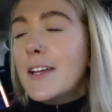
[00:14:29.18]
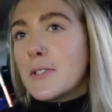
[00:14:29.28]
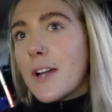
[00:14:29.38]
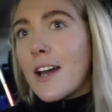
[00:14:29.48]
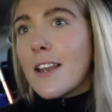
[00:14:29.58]

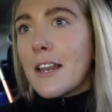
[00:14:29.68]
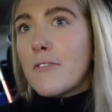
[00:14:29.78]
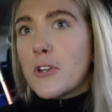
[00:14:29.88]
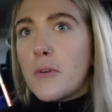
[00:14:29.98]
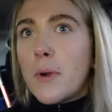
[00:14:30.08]
So I got a little
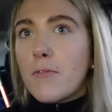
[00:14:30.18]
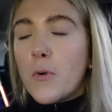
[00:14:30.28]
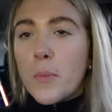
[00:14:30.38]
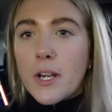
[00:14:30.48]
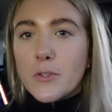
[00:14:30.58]
video on my
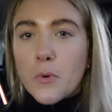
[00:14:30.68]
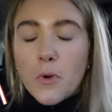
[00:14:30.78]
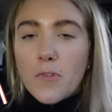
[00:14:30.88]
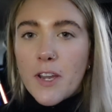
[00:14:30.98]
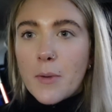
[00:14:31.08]
phone, but I don't
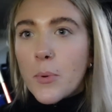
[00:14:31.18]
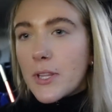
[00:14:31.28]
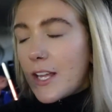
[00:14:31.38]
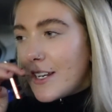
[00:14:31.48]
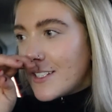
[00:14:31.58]
know if I can put
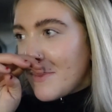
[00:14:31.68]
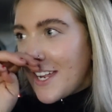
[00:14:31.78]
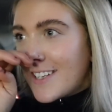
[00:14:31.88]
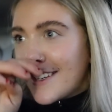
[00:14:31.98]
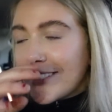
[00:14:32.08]
that into my
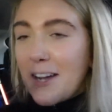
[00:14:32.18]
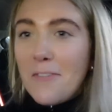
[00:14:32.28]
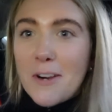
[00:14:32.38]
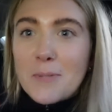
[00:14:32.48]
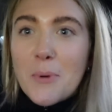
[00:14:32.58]
editing
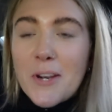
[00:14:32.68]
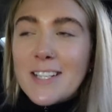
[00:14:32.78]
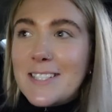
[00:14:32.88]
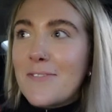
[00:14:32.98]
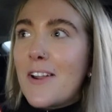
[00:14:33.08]
software to put
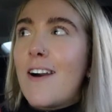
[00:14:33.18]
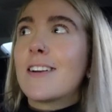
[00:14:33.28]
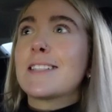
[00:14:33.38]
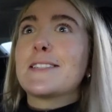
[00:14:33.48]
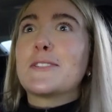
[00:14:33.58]
into the vlog.
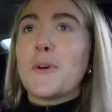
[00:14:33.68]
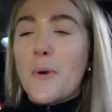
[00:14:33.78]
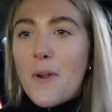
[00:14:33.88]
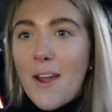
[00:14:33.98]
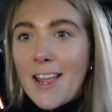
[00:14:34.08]
This is so
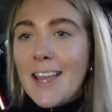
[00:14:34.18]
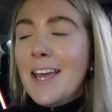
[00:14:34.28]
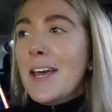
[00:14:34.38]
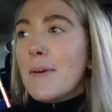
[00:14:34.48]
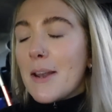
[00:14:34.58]
annoying.
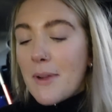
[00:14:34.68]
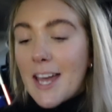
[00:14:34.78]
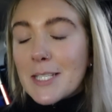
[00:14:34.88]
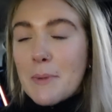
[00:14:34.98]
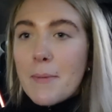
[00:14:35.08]
But anyway, I
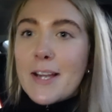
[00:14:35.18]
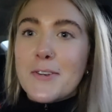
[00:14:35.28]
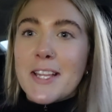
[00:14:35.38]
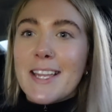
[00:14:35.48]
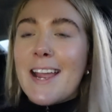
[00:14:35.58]
had a spare
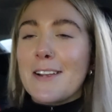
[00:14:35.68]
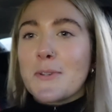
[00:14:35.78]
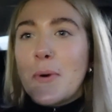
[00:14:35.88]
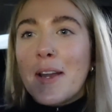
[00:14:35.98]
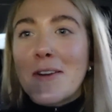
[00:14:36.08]
battery in the car, so I'm